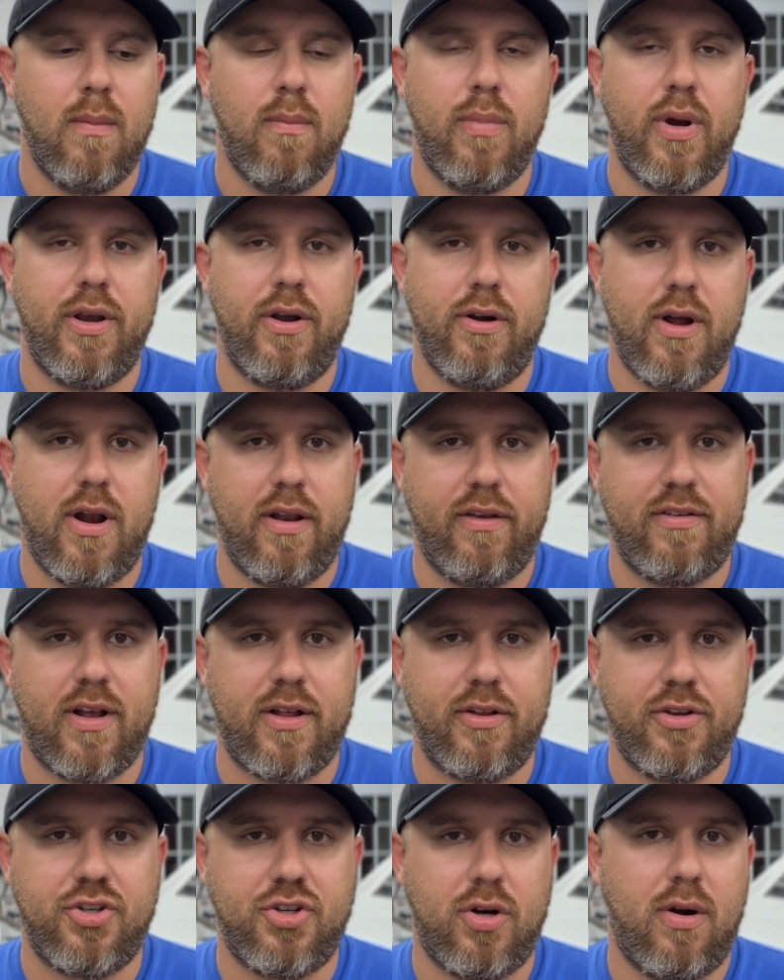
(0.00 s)
but you're not
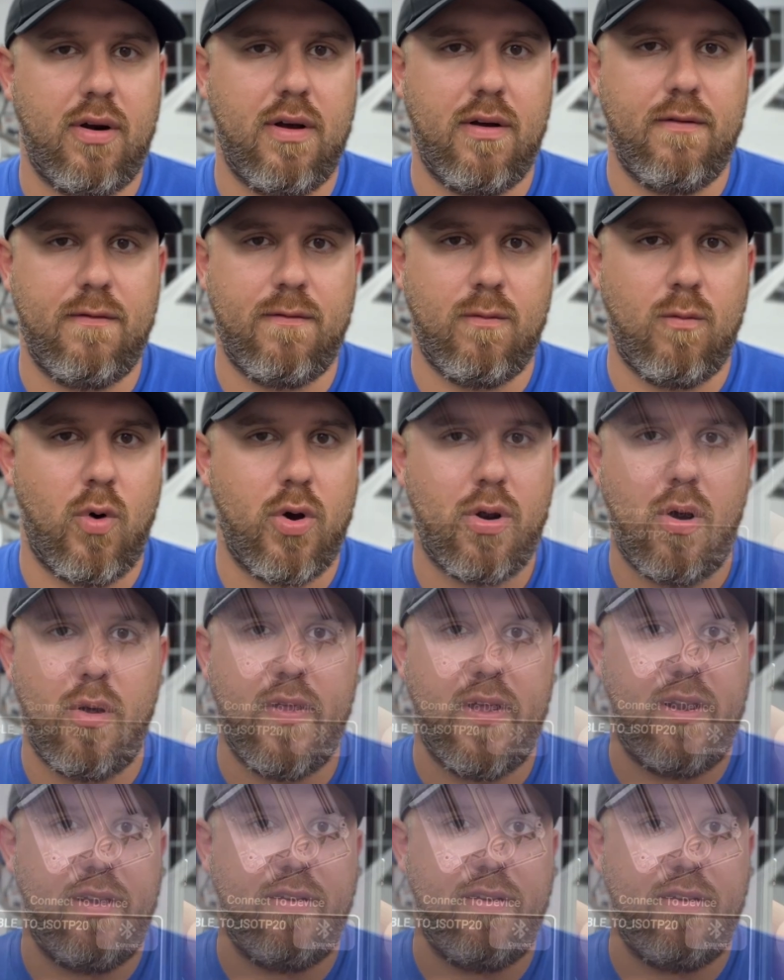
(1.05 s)
exactly sure of what all that